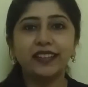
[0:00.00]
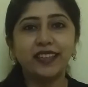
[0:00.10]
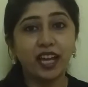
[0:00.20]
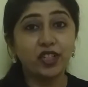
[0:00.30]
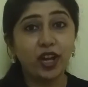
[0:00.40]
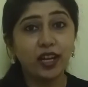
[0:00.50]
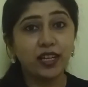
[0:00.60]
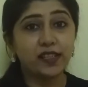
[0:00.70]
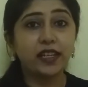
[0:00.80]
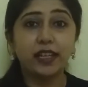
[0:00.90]
Naishal is
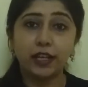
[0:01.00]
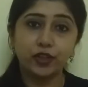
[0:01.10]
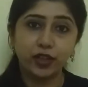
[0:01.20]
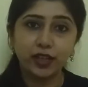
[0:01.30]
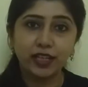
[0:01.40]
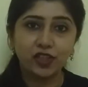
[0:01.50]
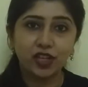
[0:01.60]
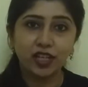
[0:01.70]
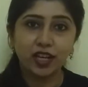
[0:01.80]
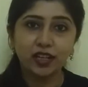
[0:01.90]
an electrical engineer